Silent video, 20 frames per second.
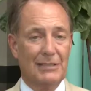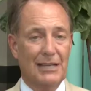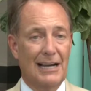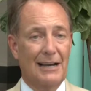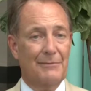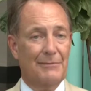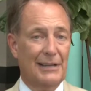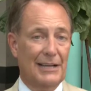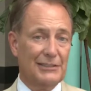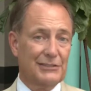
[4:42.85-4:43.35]

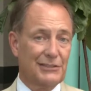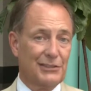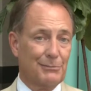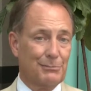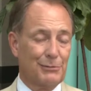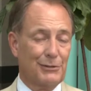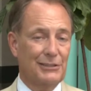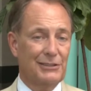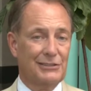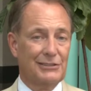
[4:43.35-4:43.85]
time that's the
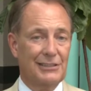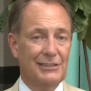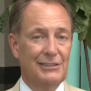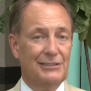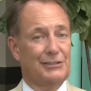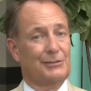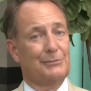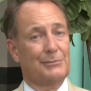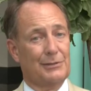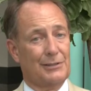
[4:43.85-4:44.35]

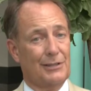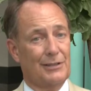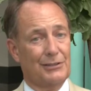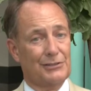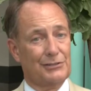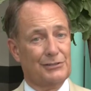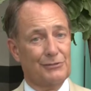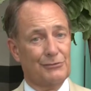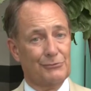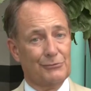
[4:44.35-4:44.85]
preseason
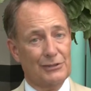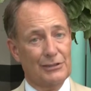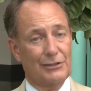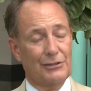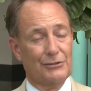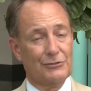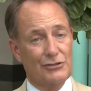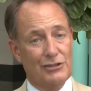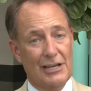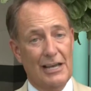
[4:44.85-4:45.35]
because the
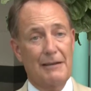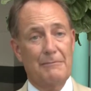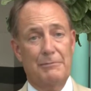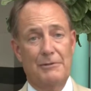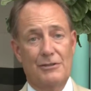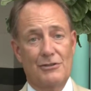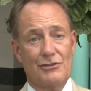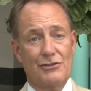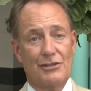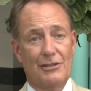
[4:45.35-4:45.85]
real
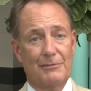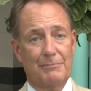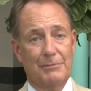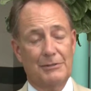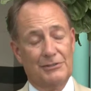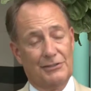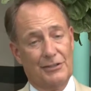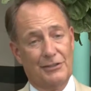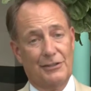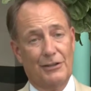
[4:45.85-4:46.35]
championship
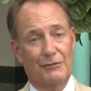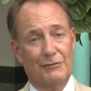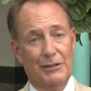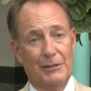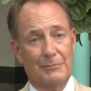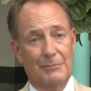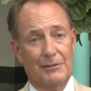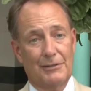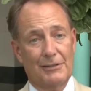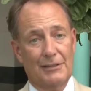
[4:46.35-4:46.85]
is the
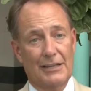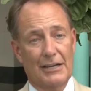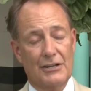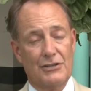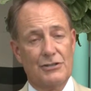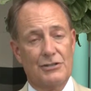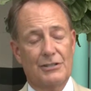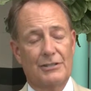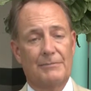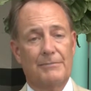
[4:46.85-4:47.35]
November
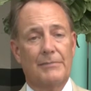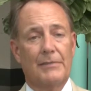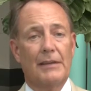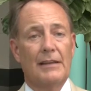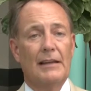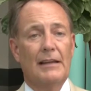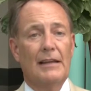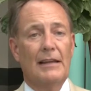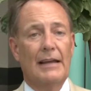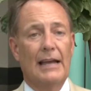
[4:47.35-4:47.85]
election,
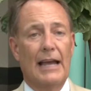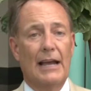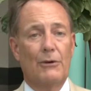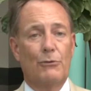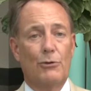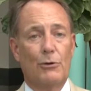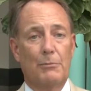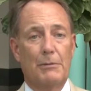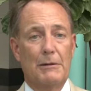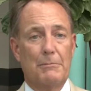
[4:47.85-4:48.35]
and
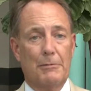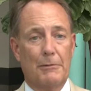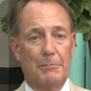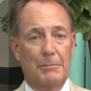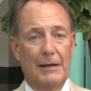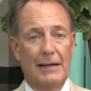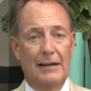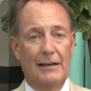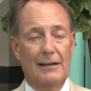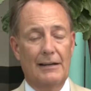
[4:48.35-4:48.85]
we'll be
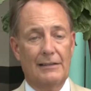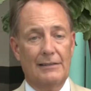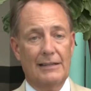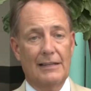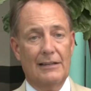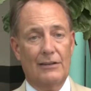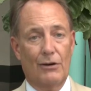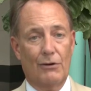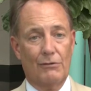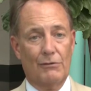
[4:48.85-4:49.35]
preparing
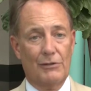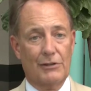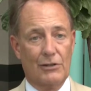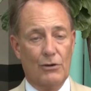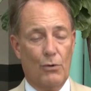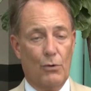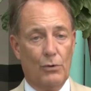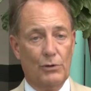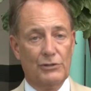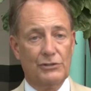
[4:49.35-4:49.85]
then over the
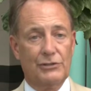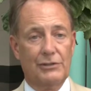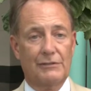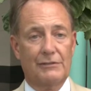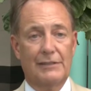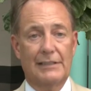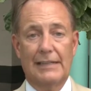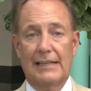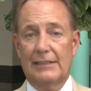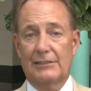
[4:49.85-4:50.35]
course
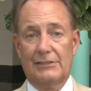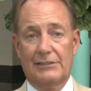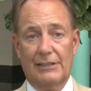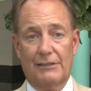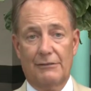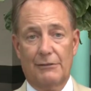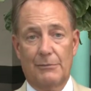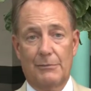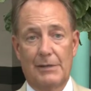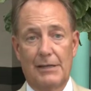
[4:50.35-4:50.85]
of the next
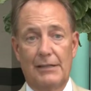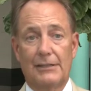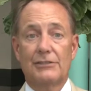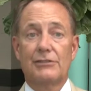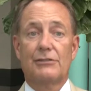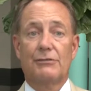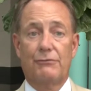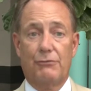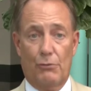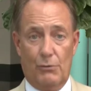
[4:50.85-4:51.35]
several
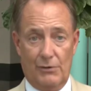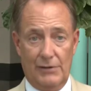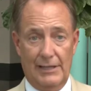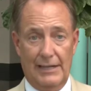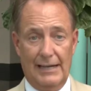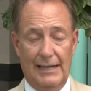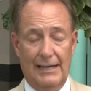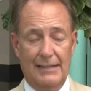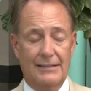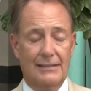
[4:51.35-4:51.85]
months for
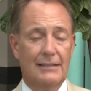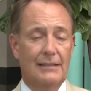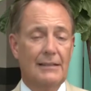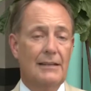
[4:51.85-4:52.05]
that.